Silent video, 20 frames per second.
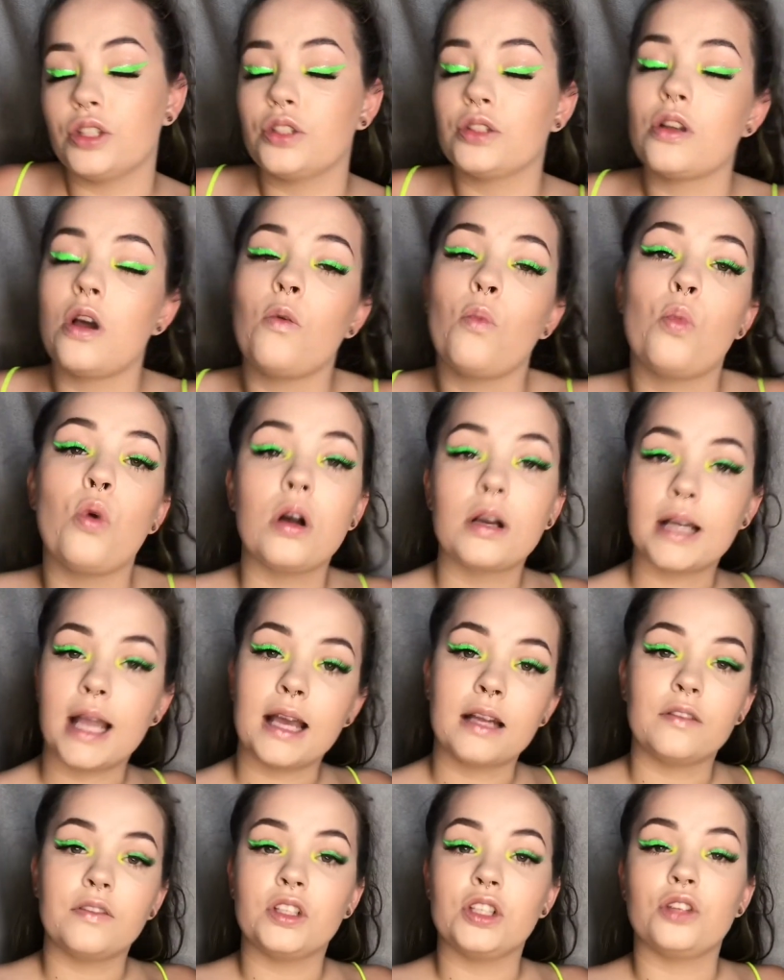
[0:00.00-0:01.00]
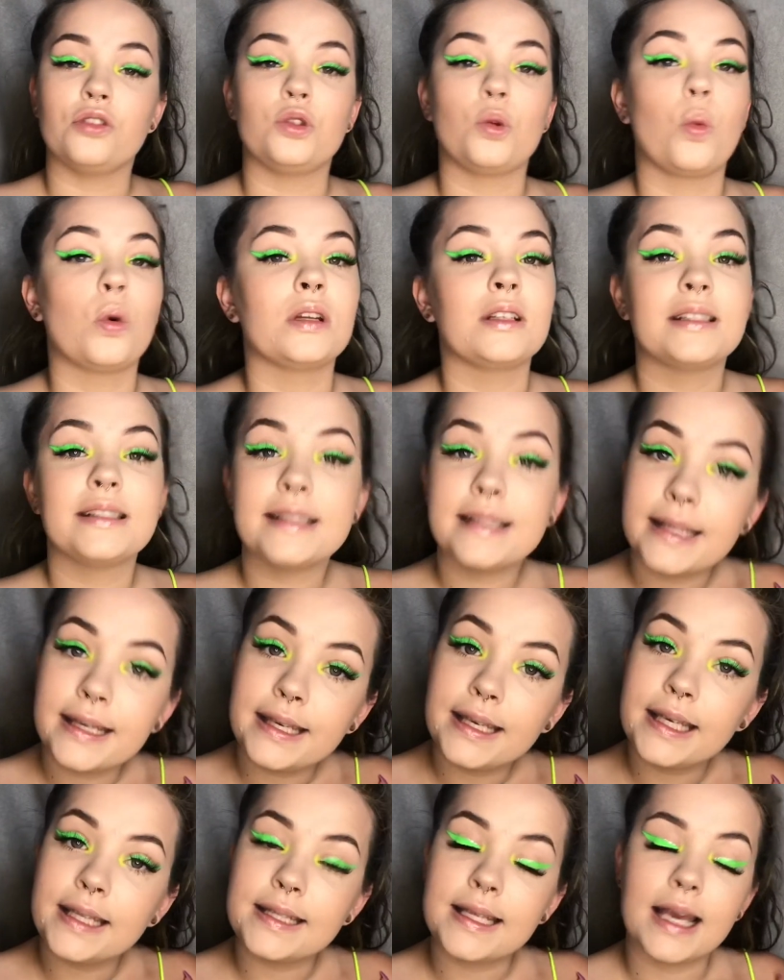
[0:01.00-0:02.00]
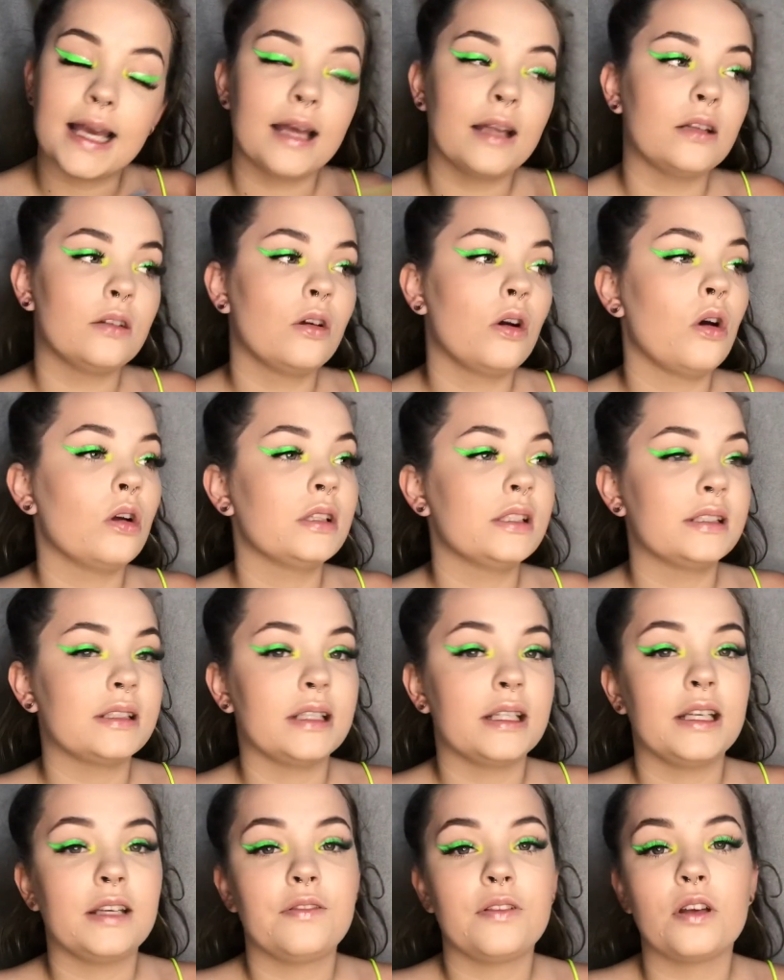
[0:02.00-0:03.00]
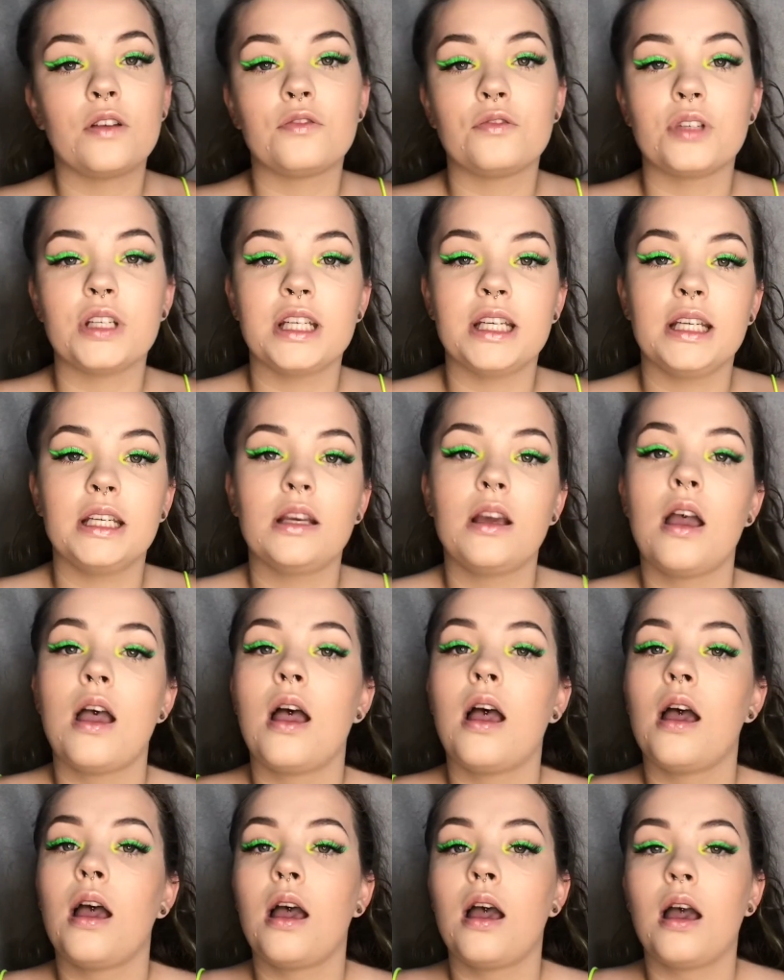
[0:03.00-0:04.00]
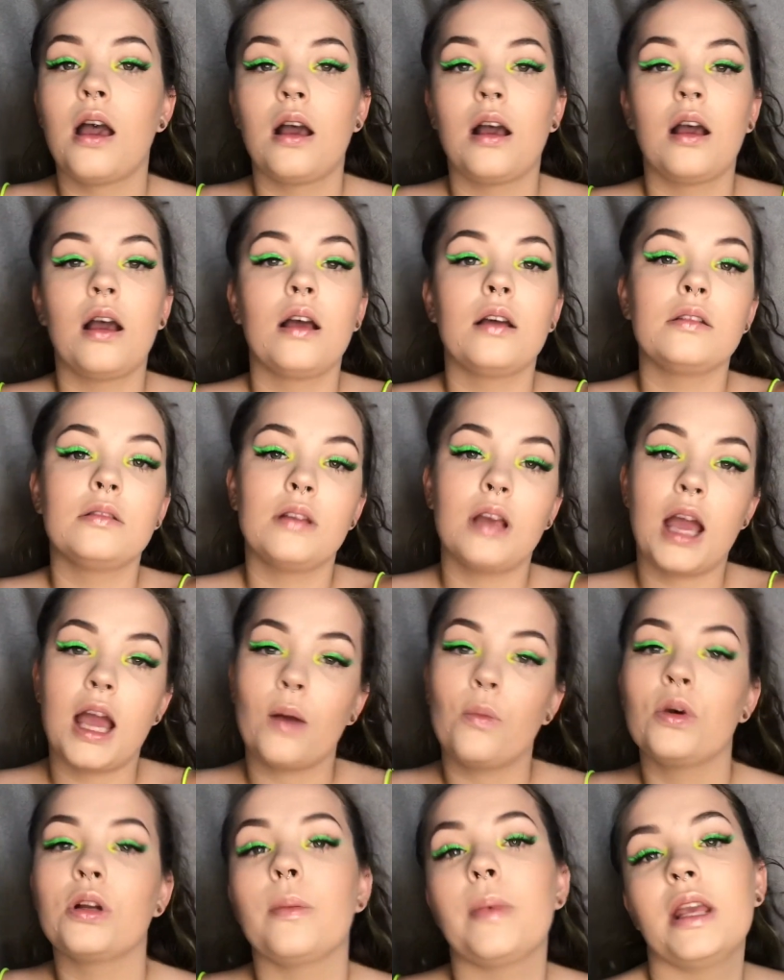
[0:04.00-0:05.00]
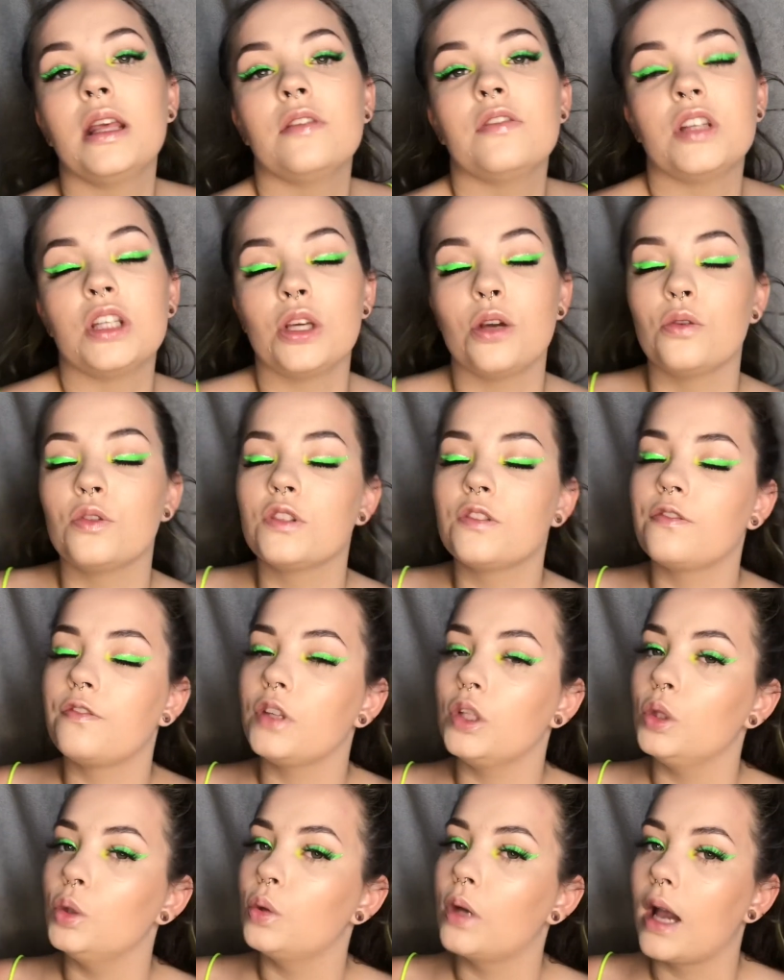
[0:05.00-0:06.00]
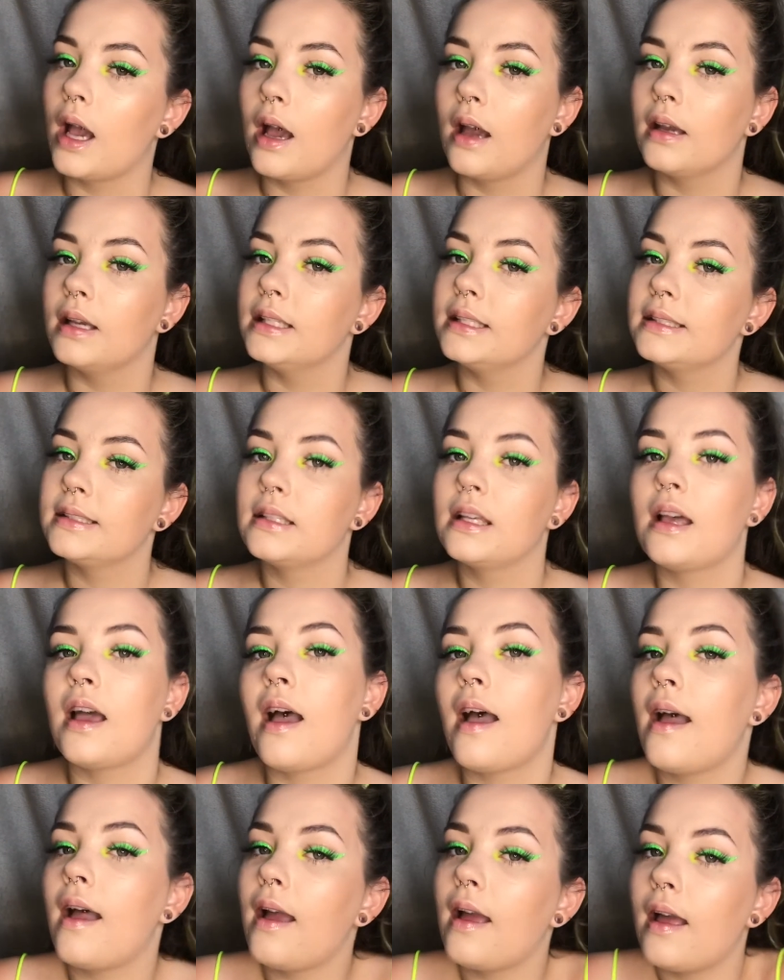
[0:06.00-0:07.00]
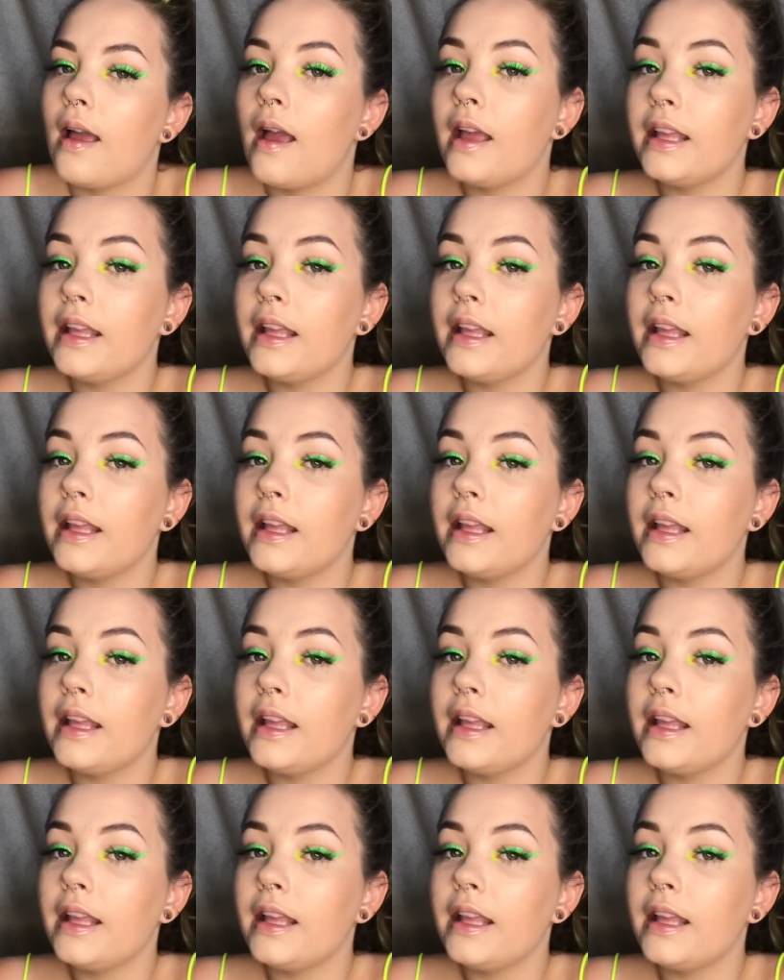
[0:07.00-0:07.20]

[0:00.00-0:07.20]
on what kind of videos you want to see, then honestly, feel free. I want to make videos for you guys. Yeah.